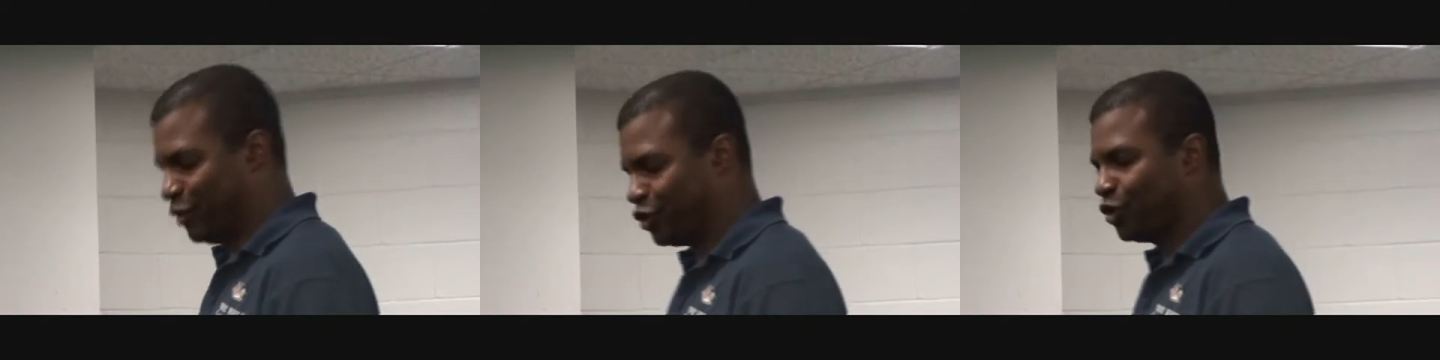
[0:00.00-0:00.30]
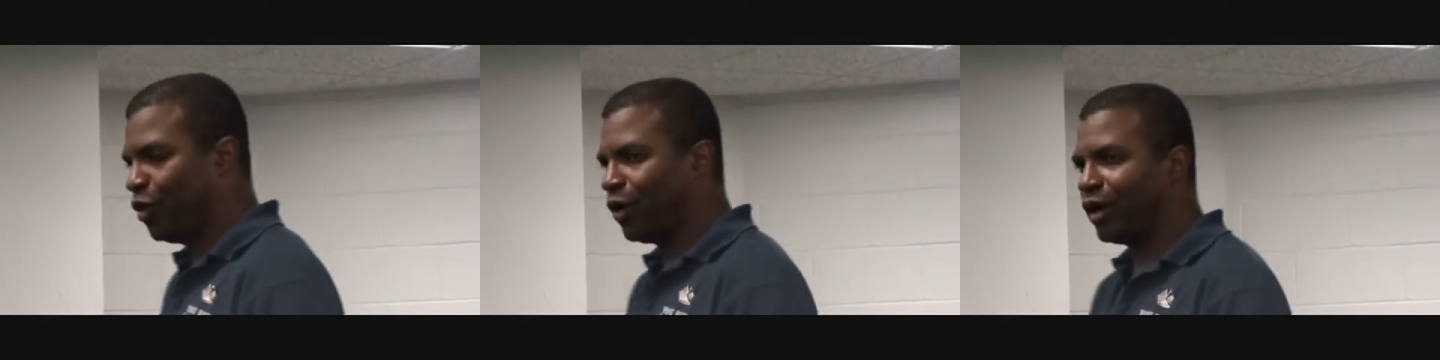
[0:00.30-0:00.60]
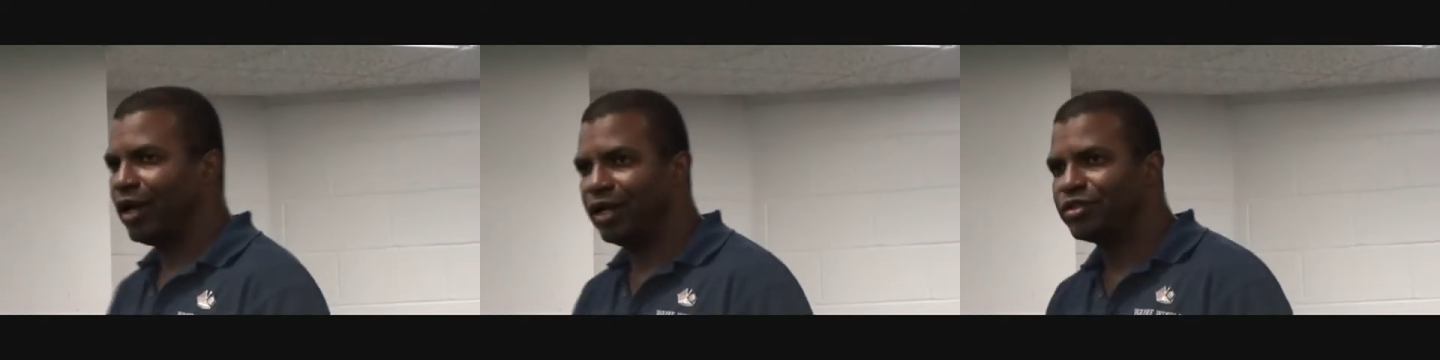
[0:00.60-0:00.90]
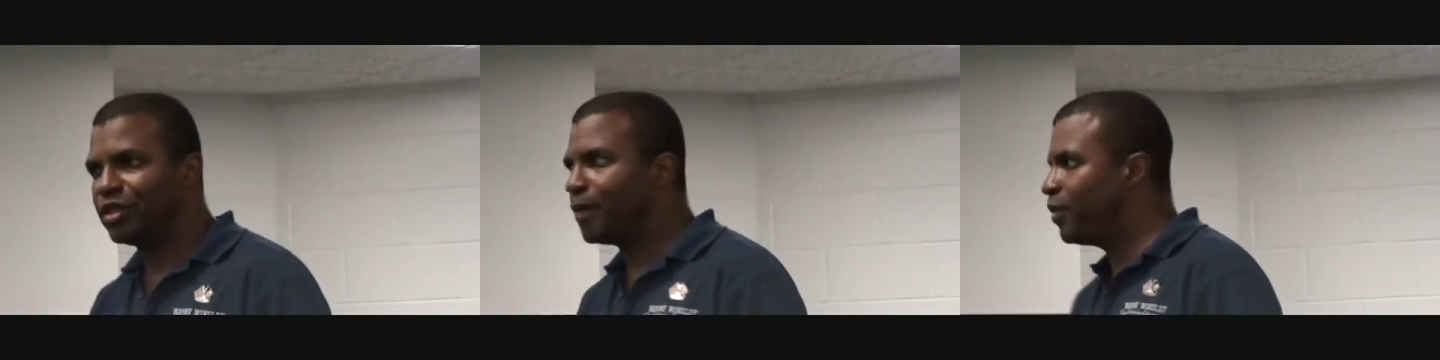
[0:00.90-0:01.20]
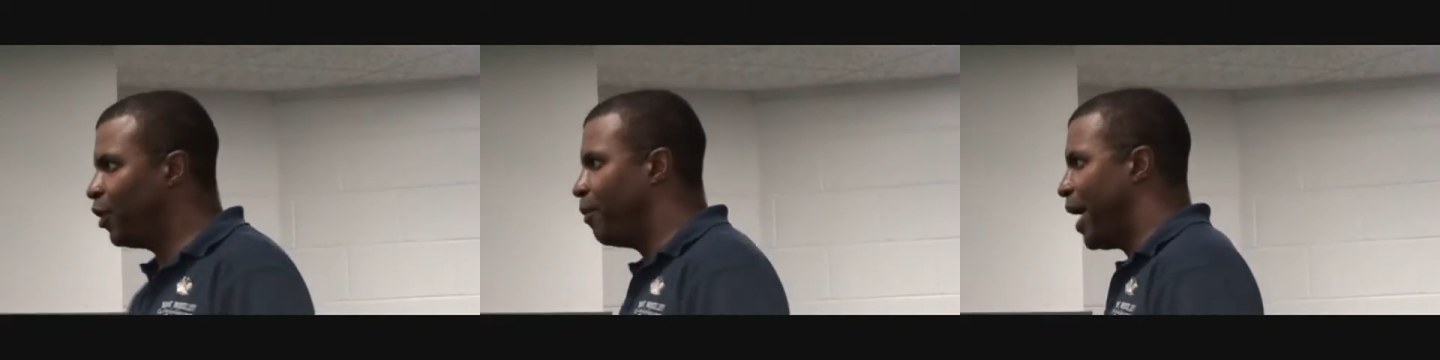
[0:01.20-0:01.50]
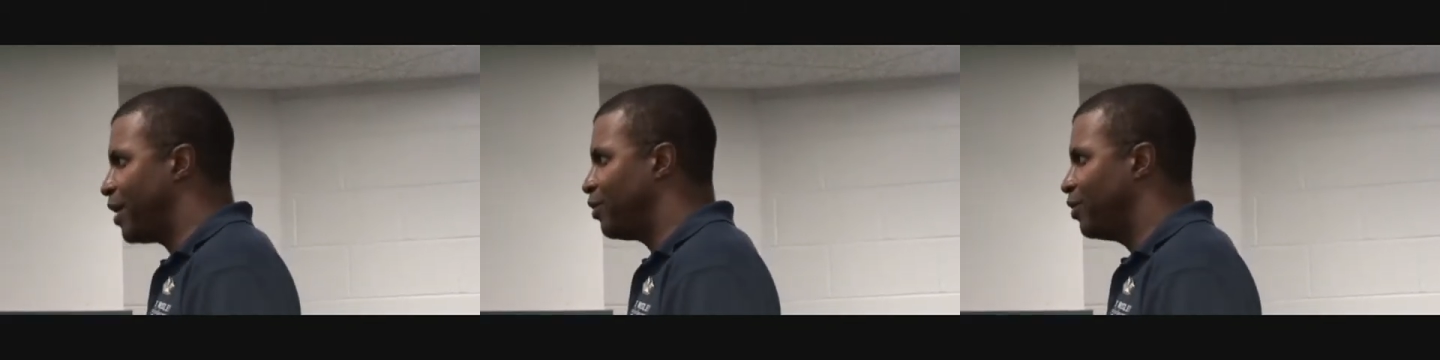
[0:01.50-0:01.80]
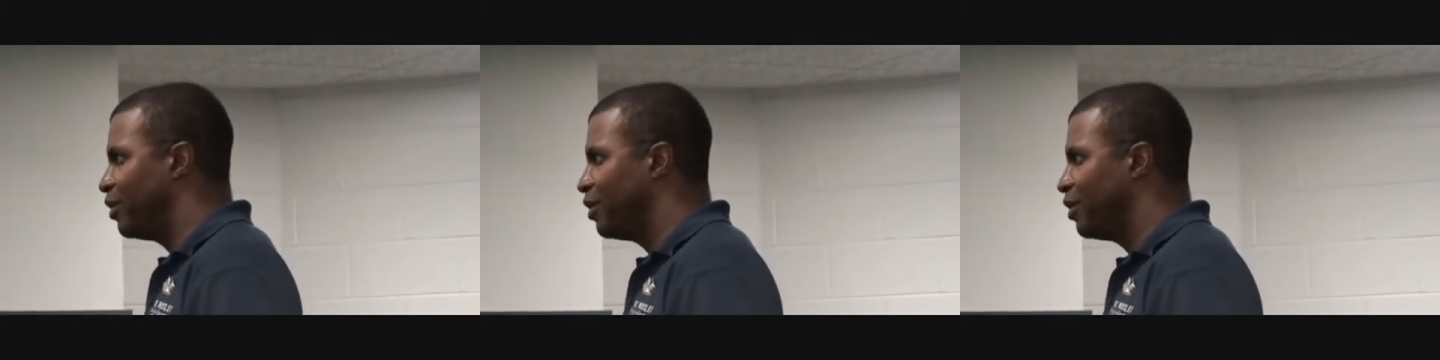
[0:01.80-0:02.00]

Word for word: sure, it's an uphill battle,